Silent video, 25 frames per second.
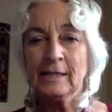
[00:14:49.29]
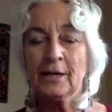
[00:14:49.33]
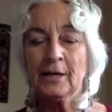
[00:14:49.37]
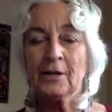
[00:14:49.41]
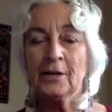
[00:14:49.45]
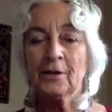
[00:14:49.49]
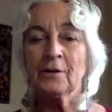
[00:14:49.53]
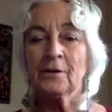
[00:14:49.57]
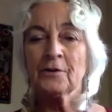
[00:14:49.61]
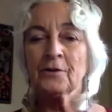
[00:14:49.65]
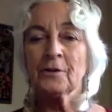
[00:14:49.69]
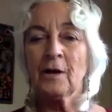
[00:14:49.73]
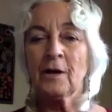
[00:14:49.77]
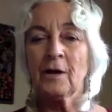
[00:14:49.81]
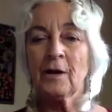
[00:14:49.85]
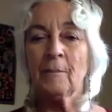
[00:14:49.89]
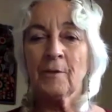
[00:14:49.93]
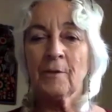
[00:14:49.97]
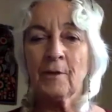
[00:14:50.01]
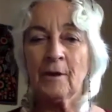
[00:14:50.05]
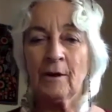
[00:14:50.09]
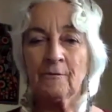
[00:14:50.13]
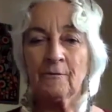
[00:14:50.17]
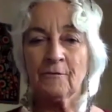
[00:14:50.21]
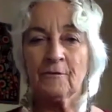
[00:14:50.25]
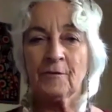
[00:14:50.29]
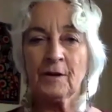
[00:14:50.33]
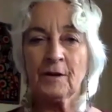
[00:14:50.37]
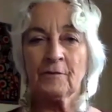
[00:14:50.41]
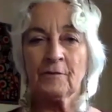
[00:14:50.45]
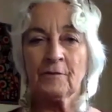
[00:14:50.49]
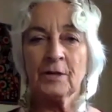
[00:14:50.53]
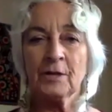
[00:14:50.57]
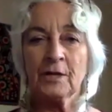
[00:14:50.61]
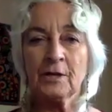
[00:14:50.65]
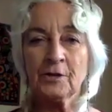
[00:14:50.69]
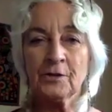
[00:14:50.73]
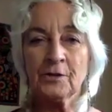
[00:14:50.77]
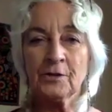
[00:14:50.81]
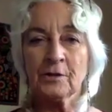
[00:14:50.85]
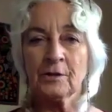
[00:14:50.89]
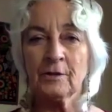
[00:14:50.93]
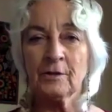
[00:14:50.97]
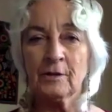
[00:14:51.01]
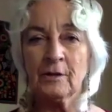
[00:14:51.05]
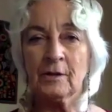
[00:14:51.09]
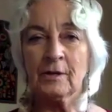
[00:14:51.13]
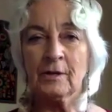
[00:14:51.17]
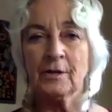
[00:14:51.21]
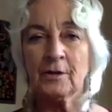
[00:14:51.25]
And on top of that
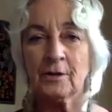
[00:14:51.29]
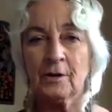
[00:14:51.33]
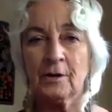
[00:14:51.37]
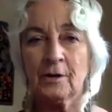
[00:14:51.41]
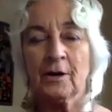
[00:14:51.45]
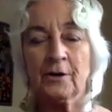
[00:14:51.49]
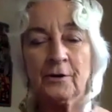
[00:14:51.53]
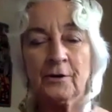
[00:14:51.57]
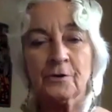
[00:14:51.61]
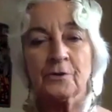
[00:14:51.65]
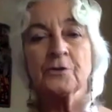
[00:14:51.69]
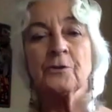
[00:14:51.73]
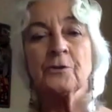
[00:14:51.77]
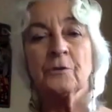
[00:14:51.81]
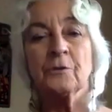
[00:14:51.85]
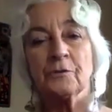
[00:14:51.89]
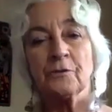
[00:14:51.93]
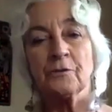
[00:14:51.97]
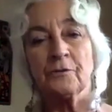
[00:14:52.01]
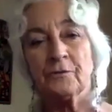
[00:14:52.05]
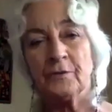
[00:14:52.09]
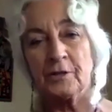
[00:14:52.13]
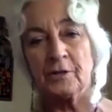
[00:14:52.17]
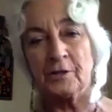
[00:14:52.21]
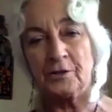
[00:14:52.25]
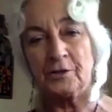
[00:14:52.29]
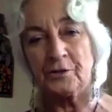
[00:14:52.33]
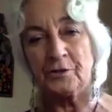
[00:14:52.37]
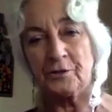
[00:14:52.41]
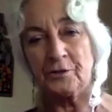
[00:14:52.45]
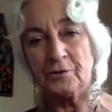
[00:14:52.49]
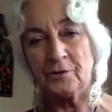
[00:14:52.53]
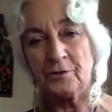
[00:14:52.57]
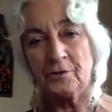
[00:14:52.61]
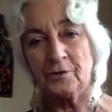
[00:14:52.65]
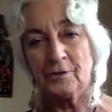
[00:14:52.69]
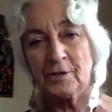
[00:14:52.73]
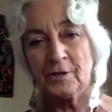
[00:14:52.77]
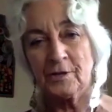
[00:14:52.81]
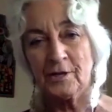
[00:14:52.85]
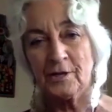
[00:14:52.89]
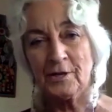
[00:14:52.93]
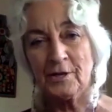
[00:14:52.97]
foundation, are your shoulder functions.